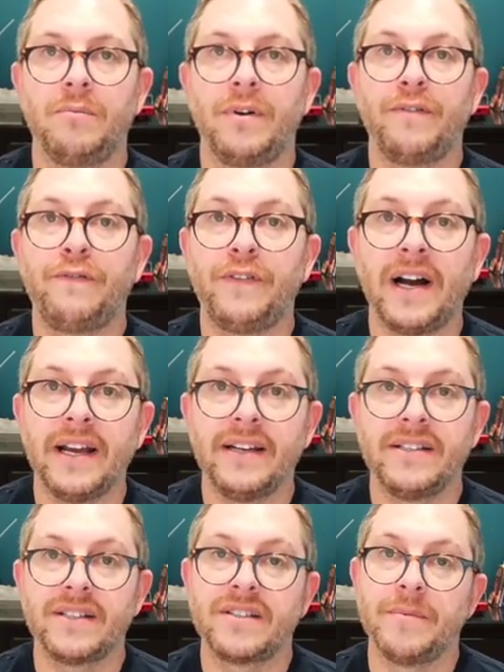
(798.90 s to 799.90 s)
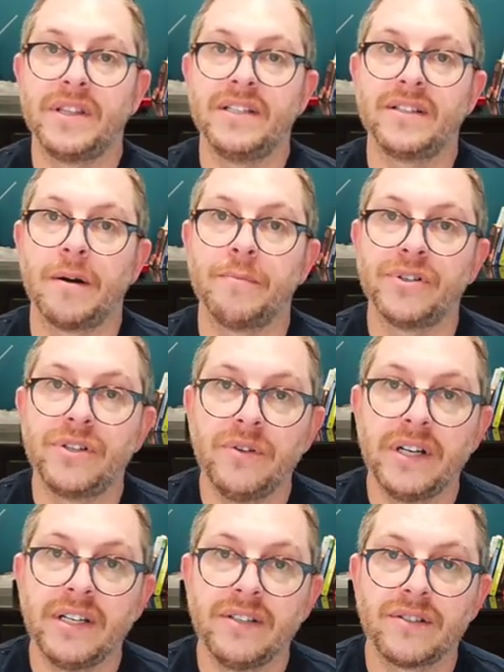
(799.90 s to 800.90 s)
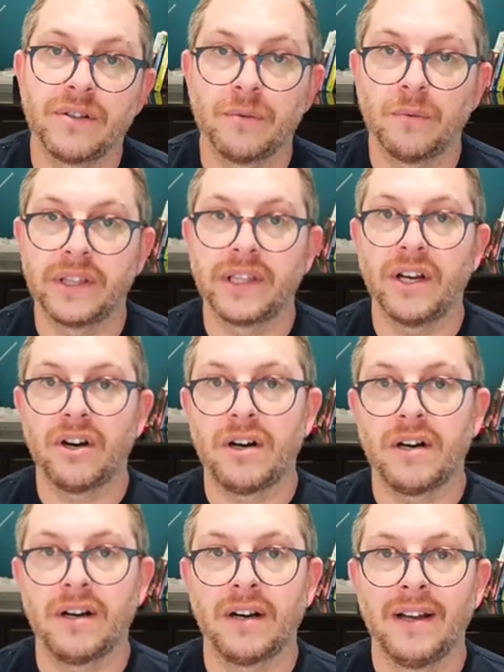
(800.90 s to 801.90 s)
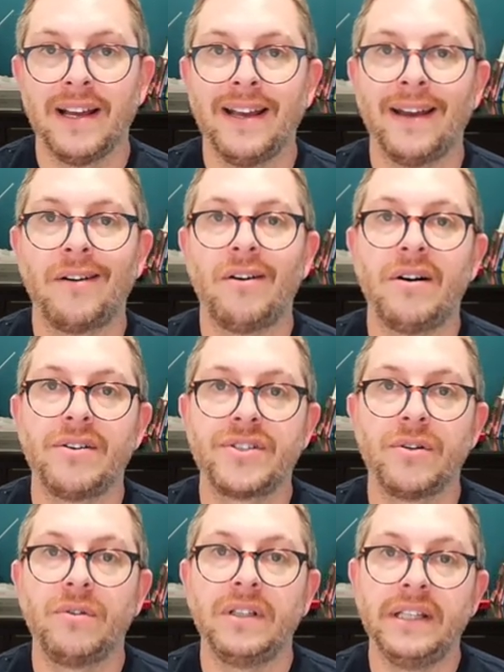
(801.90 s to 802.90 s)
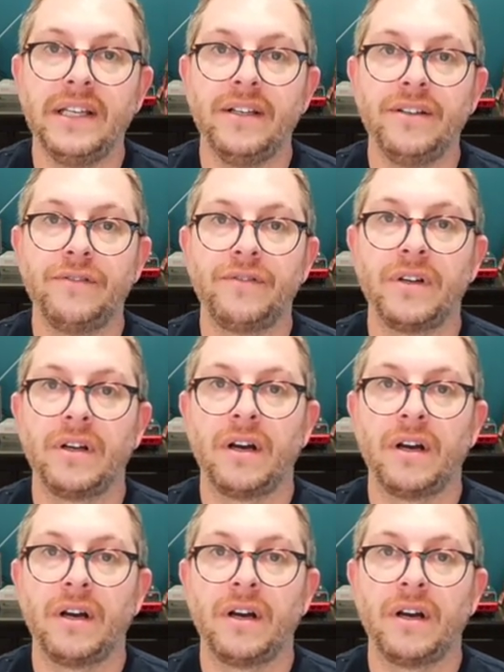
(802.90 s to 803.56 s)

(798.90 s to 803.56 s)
find some of these opportunities, what they are, and I'll also leave